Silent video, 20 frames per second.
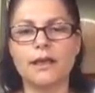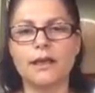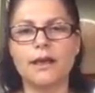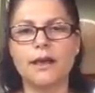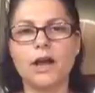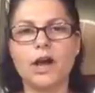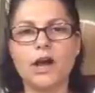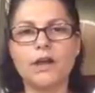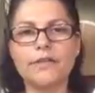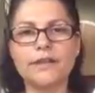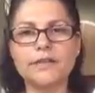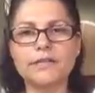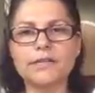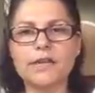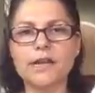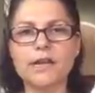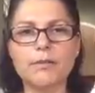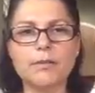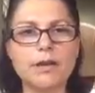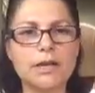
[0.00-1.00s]
on their
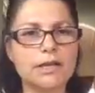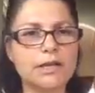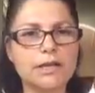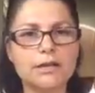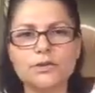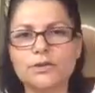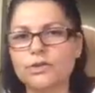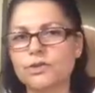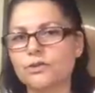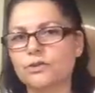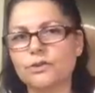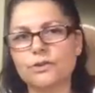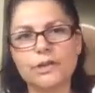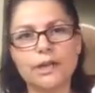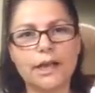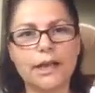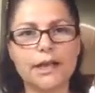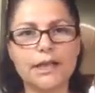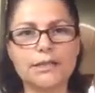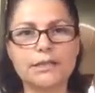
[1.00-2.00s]
timeline, look so
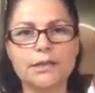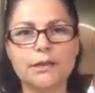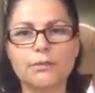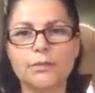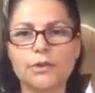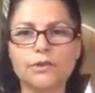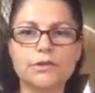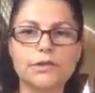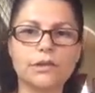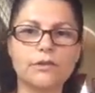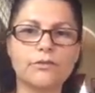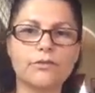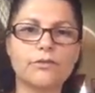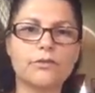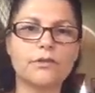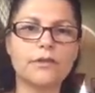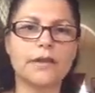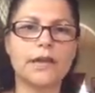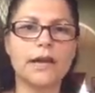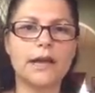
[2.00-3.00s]
nice and beautiful,
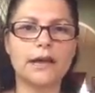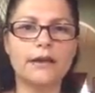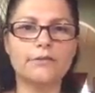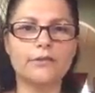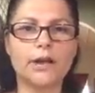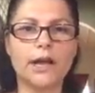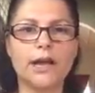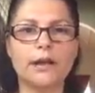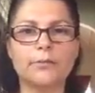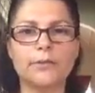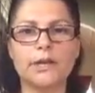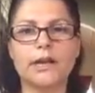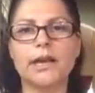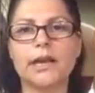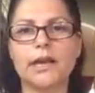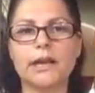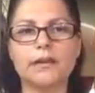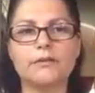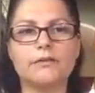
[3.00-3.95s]
they have a happy life,